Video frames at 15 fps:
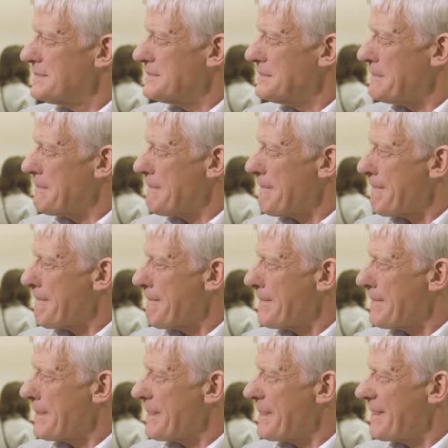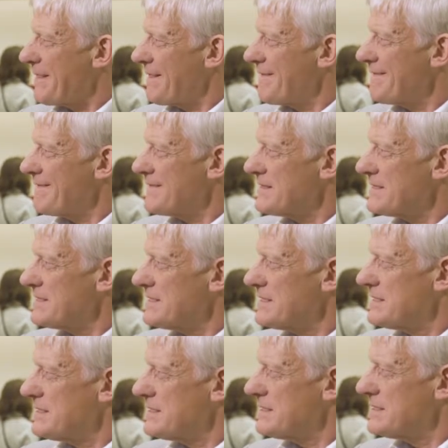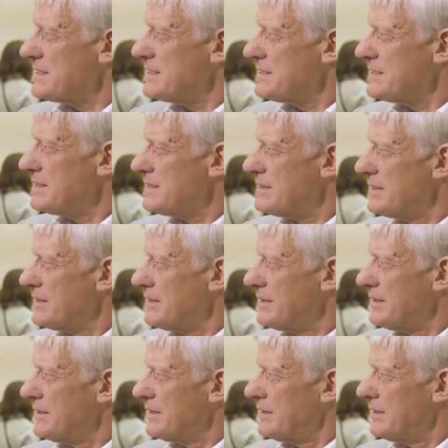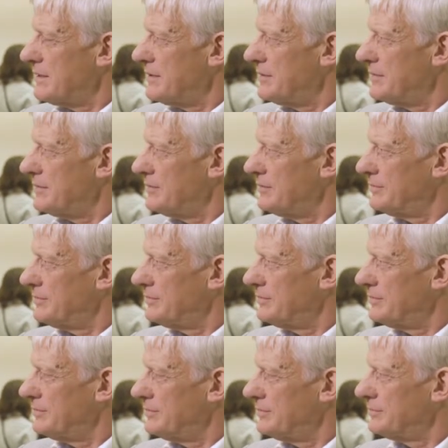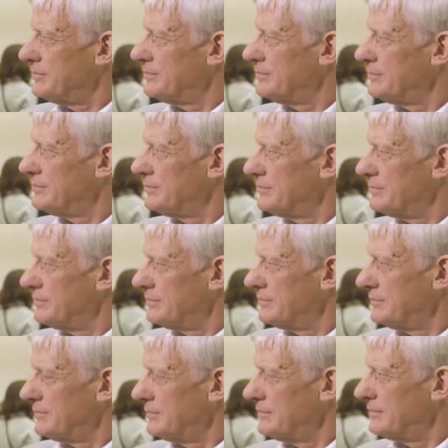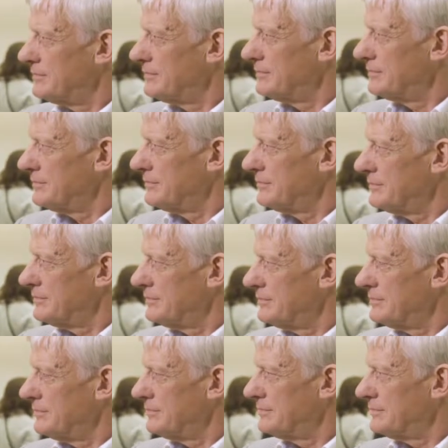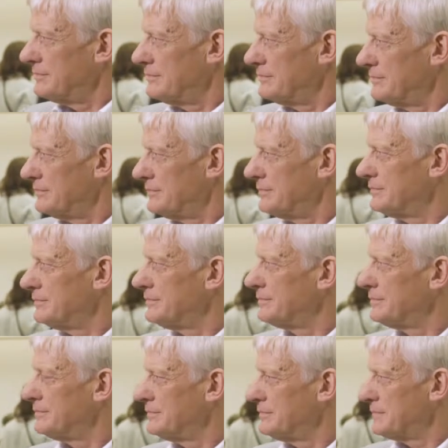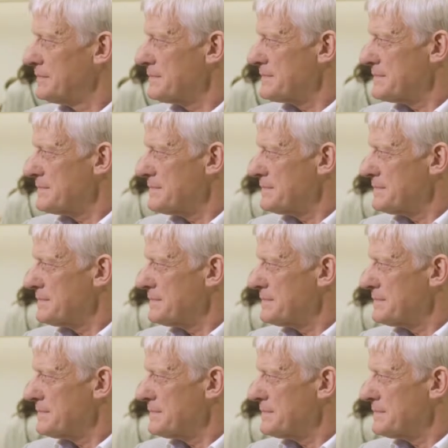(silent)